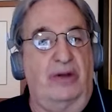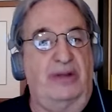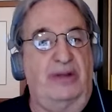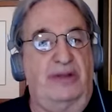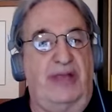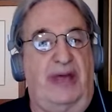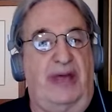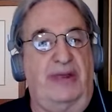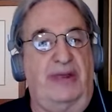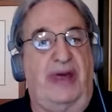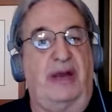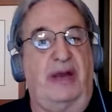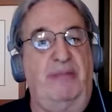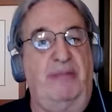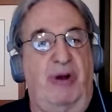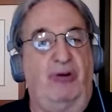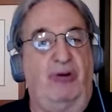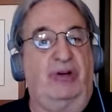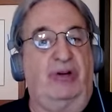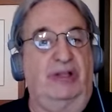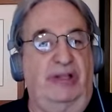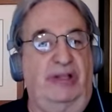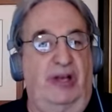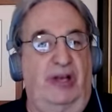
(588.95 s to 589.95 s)
that
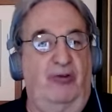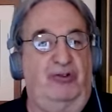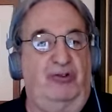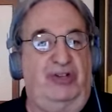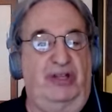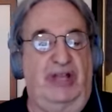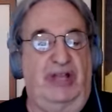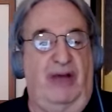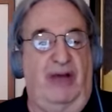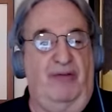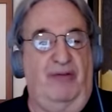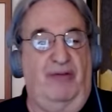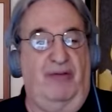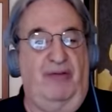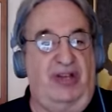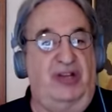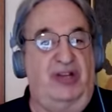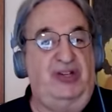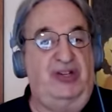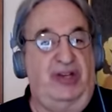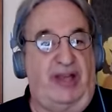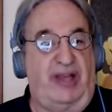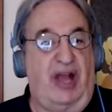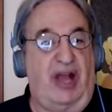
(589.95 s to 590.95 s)
American literacy levels and
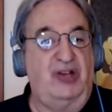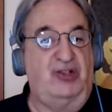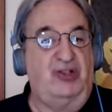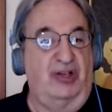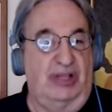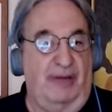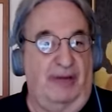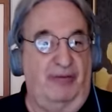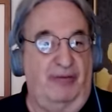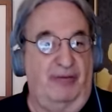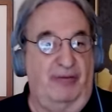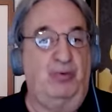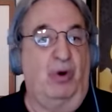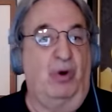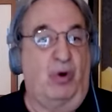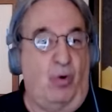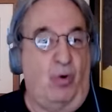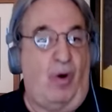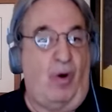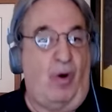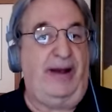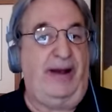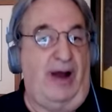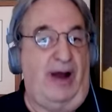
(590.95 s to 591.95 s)
education levels were
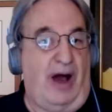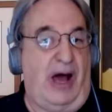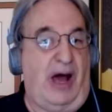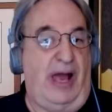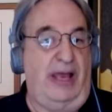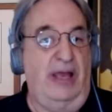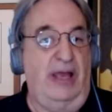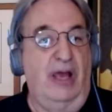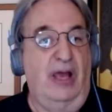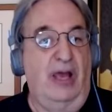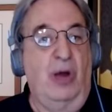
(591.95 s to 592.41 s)
quite high